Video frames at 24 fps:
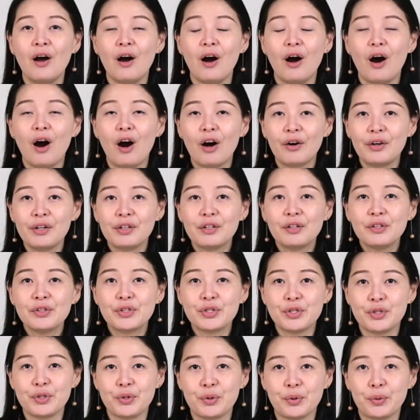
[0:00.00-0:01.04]
Article
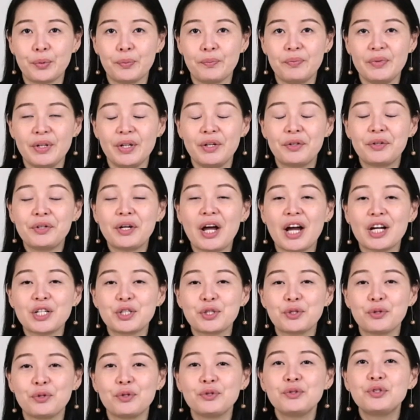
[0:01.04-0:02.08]
2,
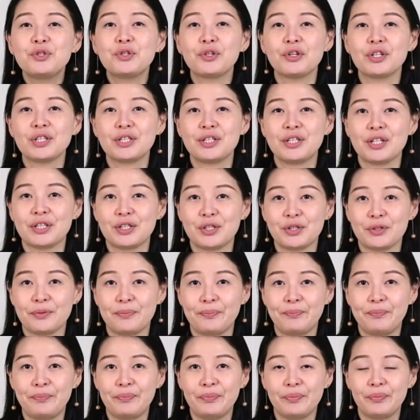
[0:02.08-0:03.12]
International
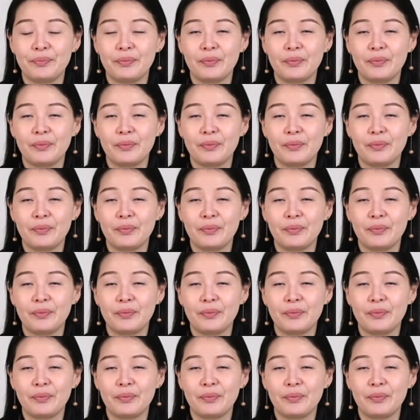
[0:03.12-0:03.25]
Jurisdiction.